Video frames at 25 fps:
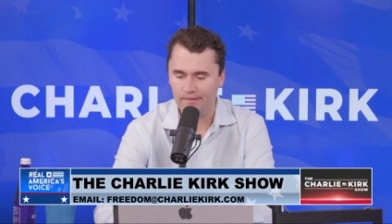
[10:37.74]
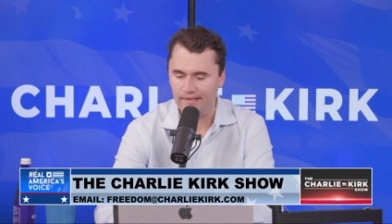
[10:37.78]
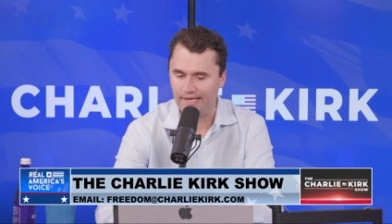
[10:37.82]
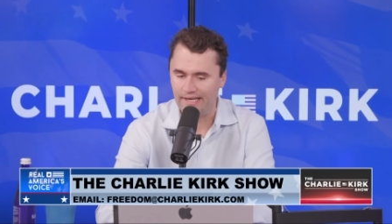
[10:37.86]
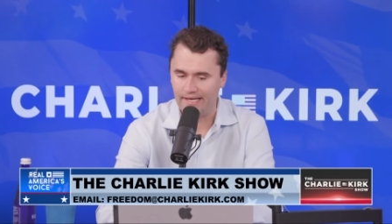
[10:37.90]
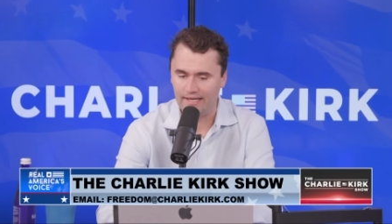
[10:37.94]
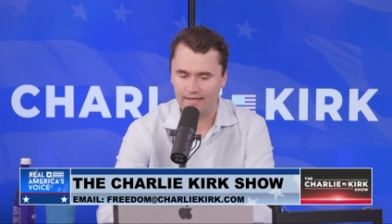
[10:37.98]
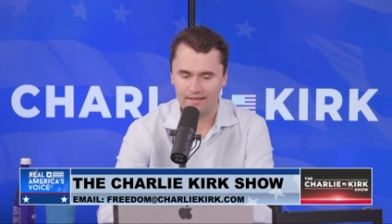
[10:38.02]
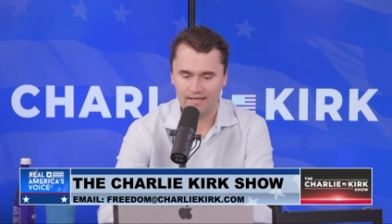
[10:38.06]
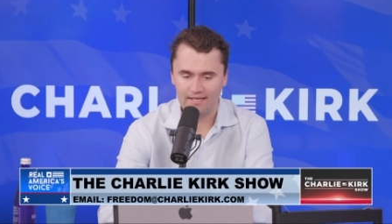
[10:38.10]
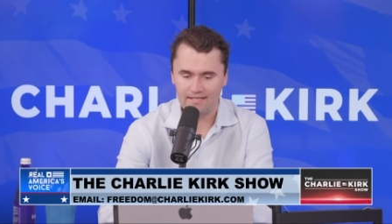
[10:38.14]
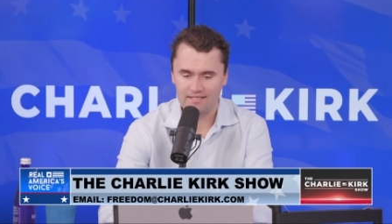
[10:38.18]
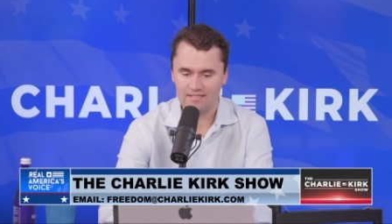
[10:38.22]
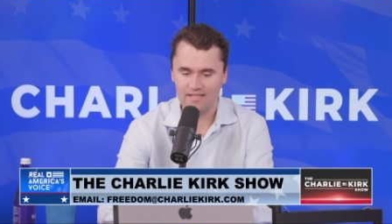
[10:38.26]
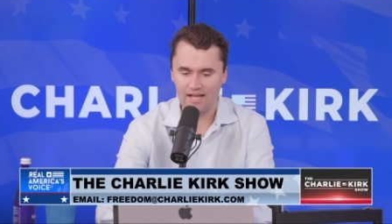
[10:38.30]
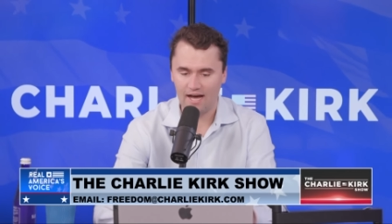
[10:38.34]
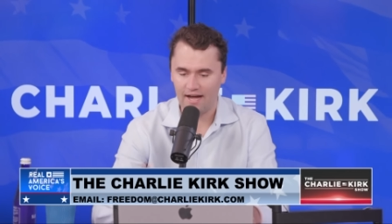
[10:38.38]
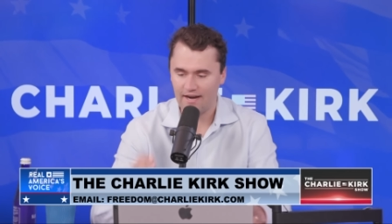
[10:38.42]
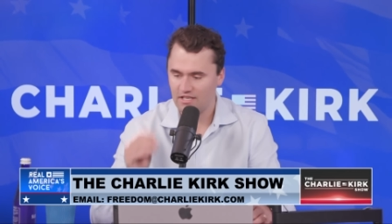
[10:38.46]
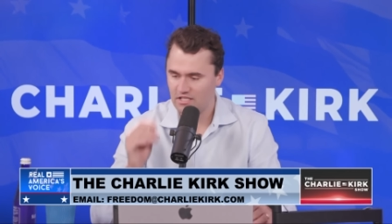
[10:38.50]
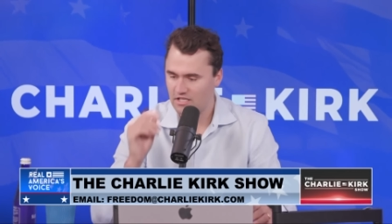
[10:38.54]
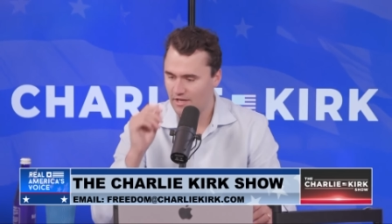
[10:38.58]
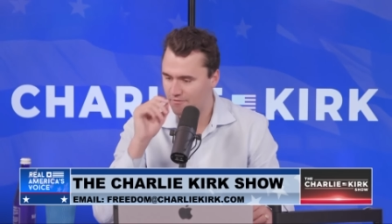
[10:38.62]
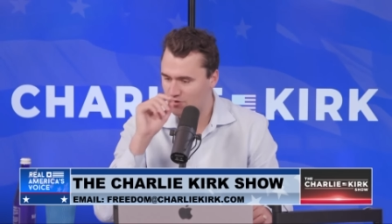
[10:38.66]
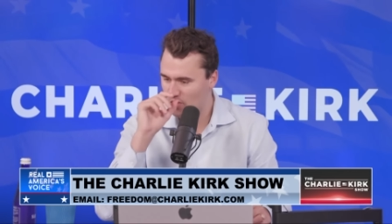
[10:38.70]
And it's
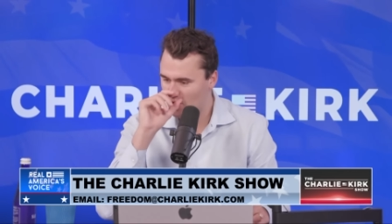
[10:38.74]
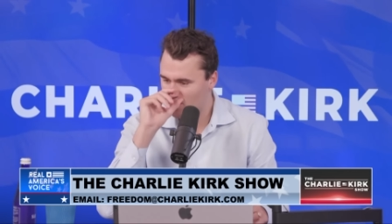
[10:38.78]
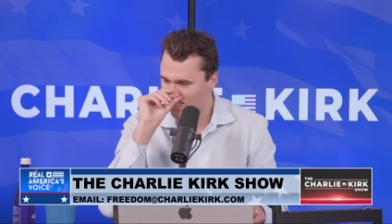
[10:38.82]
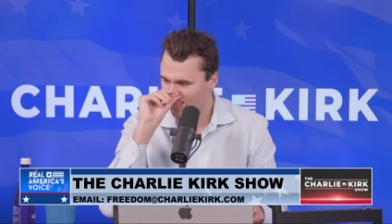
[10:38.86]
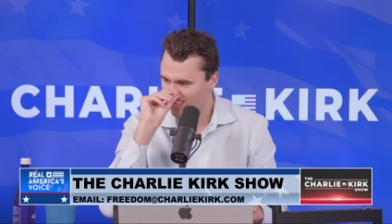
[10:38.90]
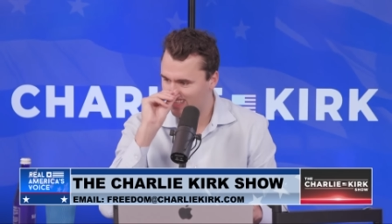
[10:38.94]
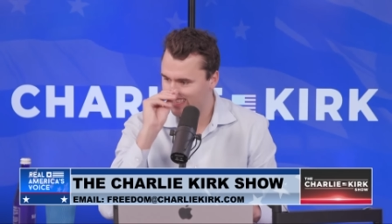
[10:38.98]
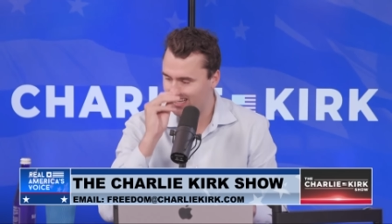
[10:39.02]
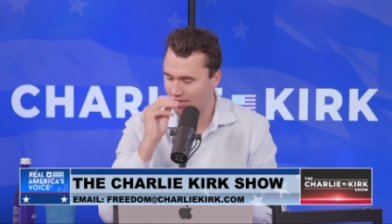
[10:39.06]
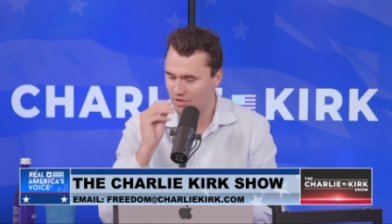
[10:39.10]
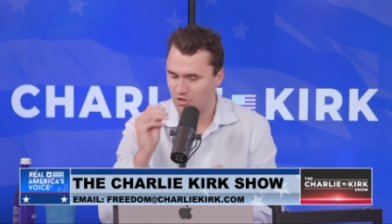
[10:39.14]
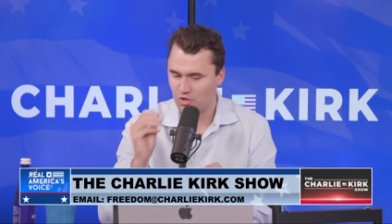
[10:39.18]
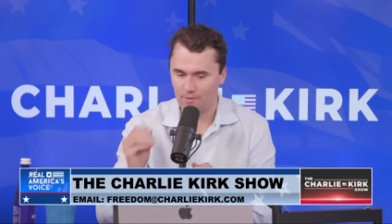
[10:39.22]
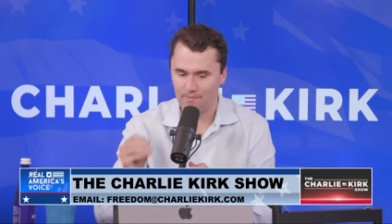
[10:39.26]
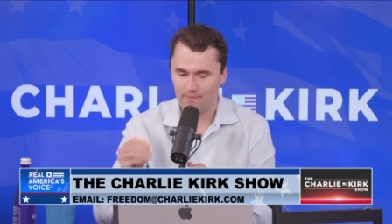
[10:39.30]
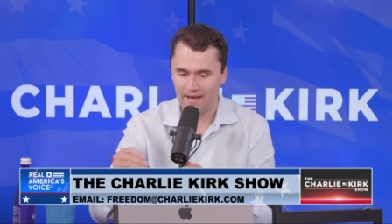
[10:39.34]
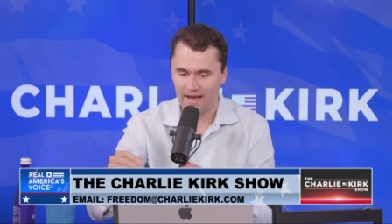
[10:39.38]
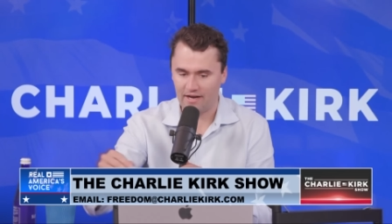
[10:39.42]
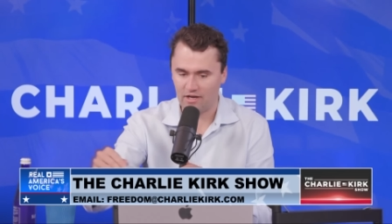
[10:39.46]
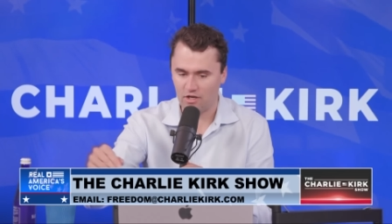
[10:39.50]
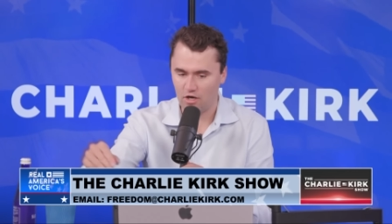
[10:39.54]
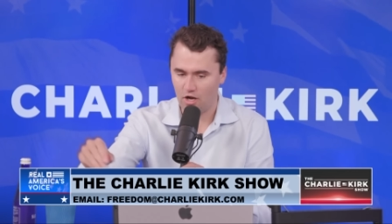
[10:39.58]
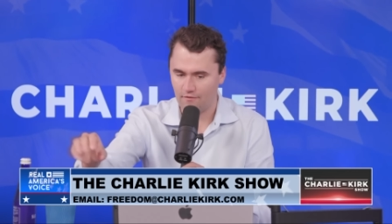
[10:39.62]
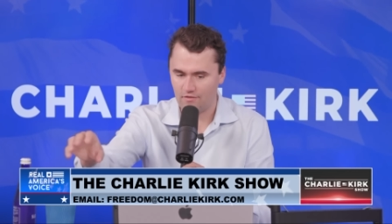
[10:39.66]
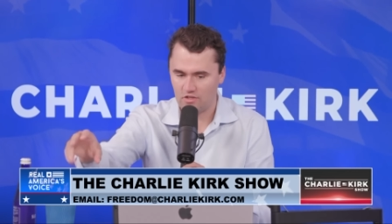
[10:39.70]
not as if you took the country
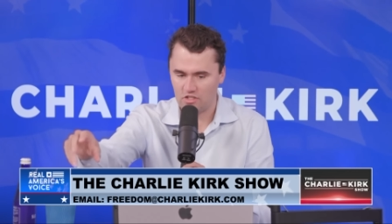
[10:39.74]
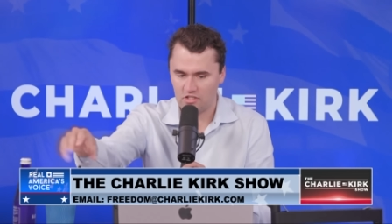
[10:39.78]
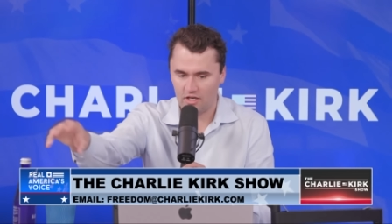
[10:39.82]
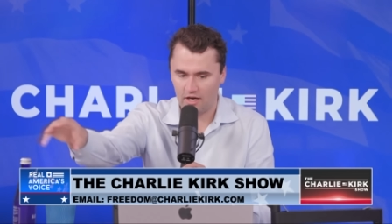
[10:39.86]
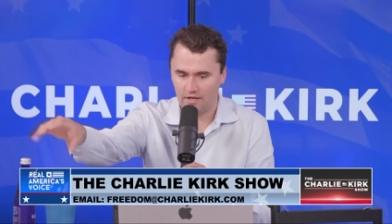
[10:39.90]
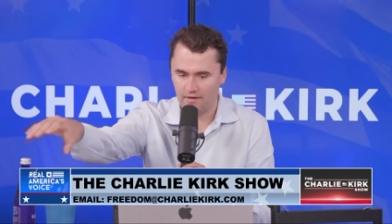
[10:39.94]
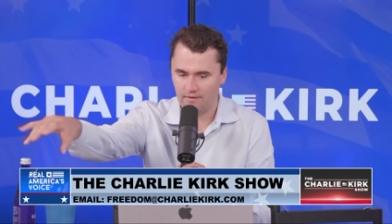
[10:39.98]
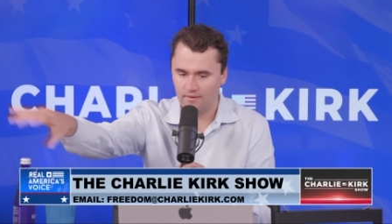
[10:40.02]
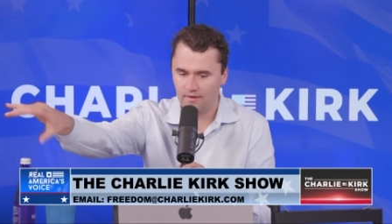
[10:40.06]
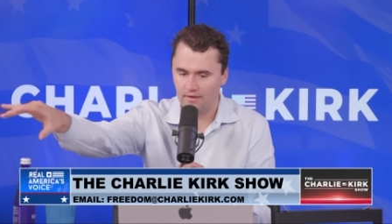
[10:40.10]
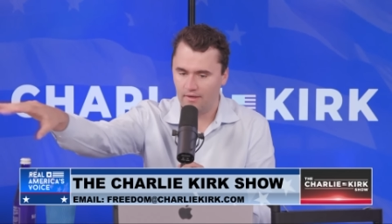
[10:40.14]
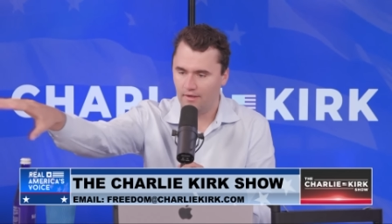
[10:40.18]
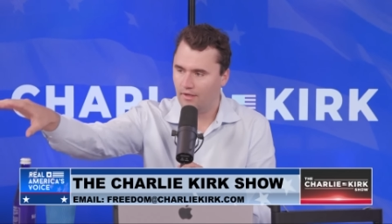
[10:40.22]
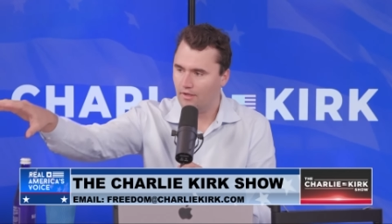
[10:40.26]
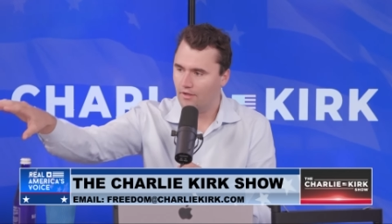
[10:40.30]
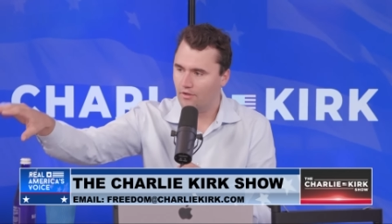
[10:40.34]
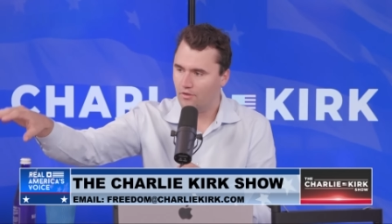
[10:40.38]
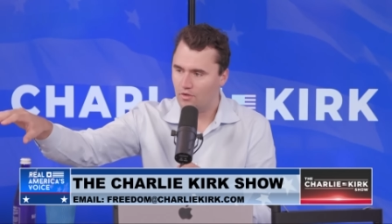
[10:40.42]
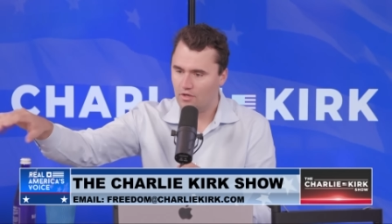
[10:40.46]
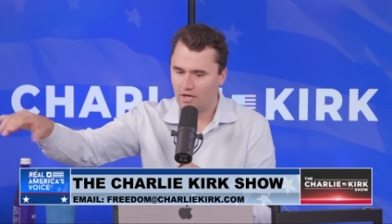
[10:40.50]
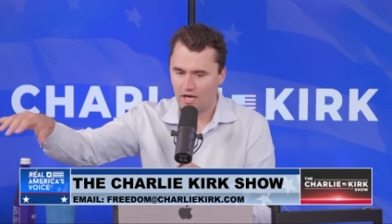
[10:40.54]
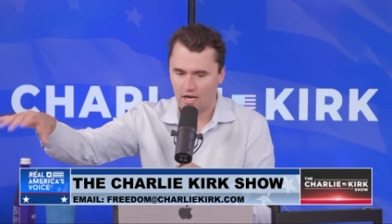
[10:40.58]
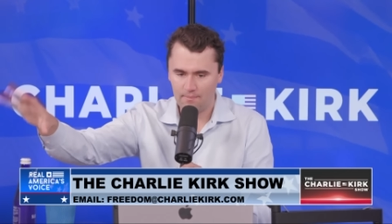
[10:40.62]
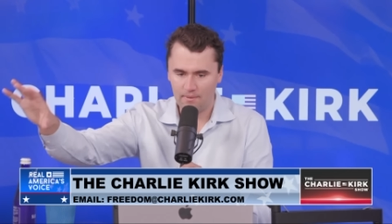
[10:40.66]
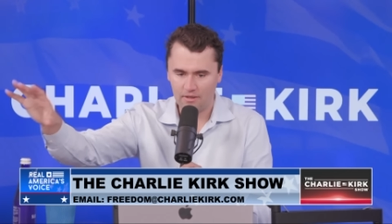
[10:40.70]
back and all of a sudden
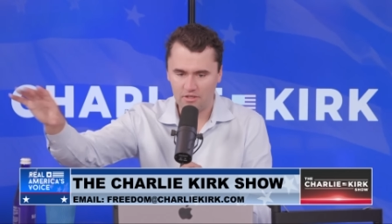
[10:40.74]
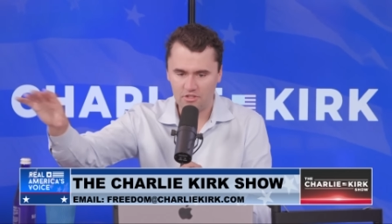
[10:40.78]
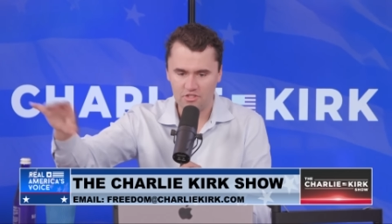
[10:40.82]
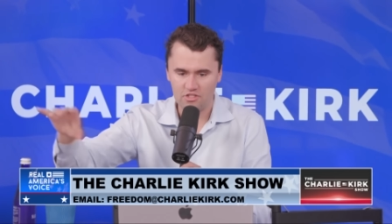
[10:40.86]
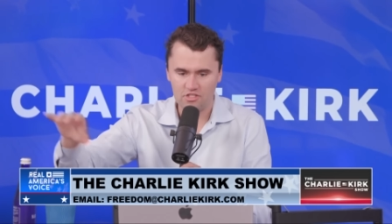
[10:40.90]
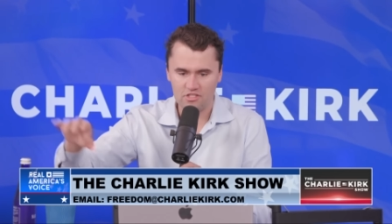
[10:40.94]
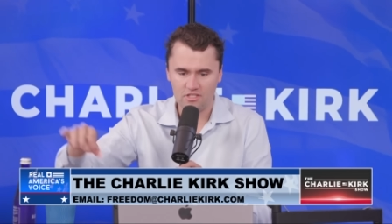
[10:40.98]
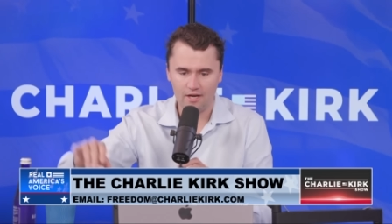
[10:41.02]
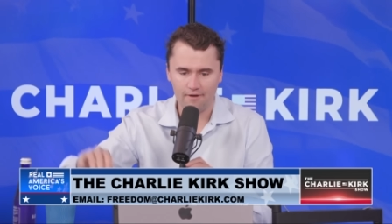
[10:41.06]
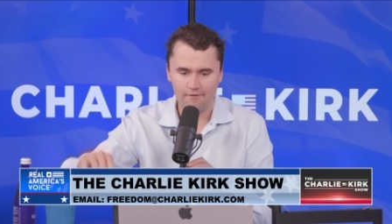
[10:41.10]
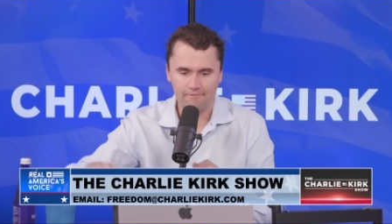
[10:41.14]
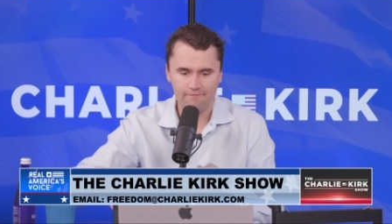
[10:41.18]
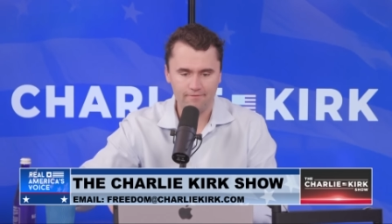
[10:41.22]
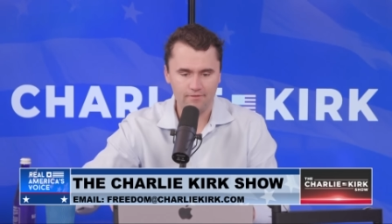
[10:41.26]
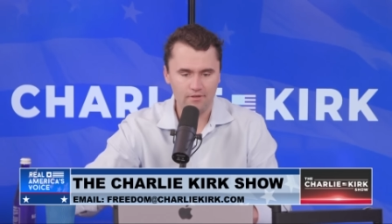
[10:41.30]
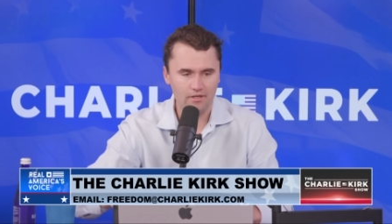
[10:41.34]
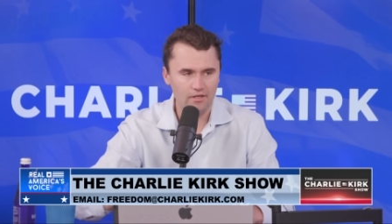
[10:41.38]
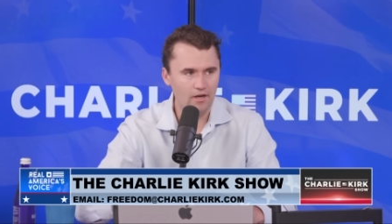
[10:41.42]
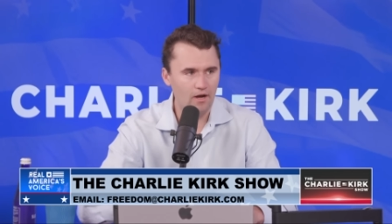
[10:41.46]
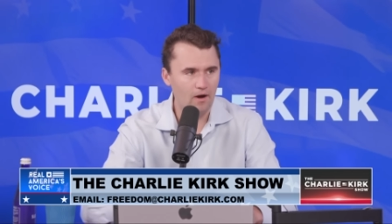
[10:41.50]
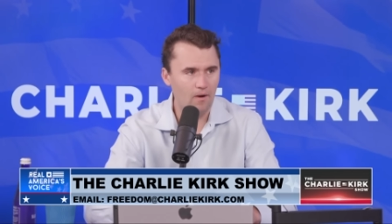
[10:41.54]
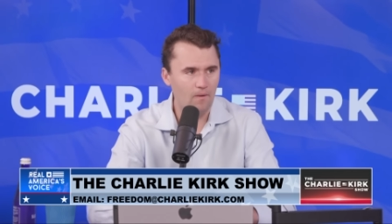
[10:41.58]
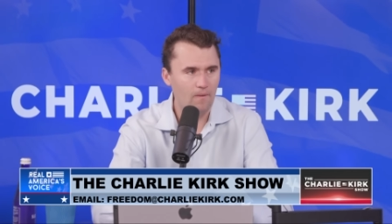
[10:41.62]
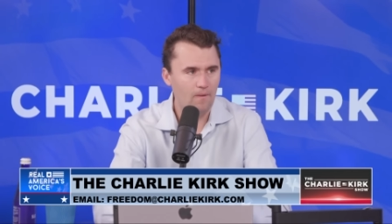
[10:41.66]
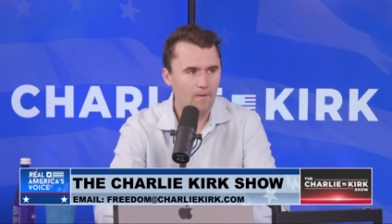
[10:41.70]
you got a bunch of stuff,
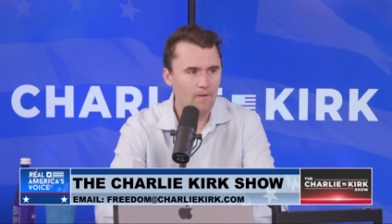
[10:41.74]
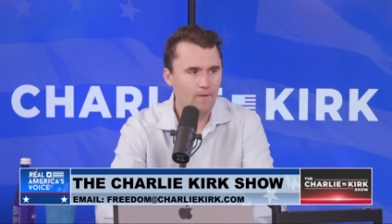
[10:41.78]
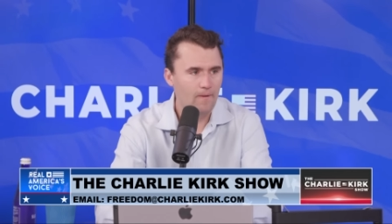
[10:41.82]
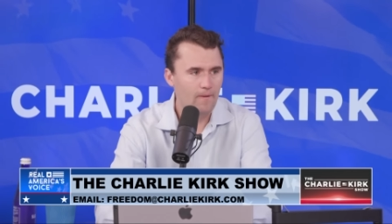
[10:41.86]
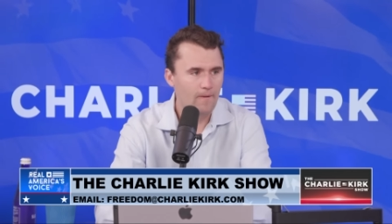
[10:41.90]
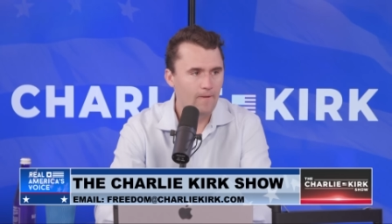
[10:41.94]
you know,